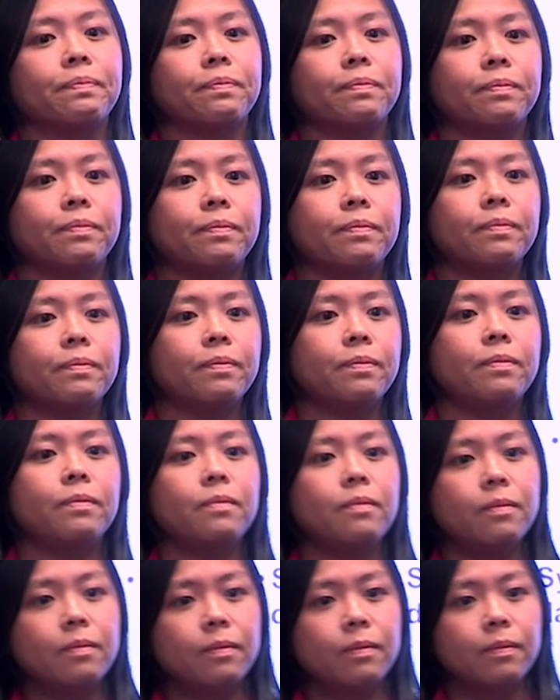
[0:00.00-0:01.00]

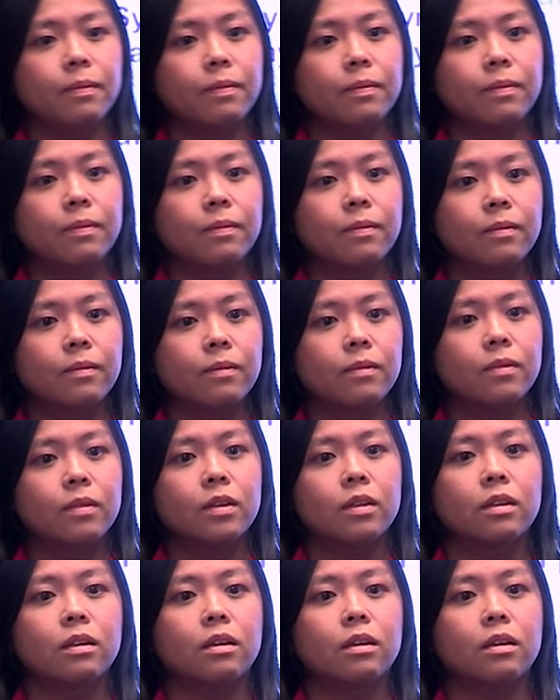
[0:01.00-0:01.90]
[no speech]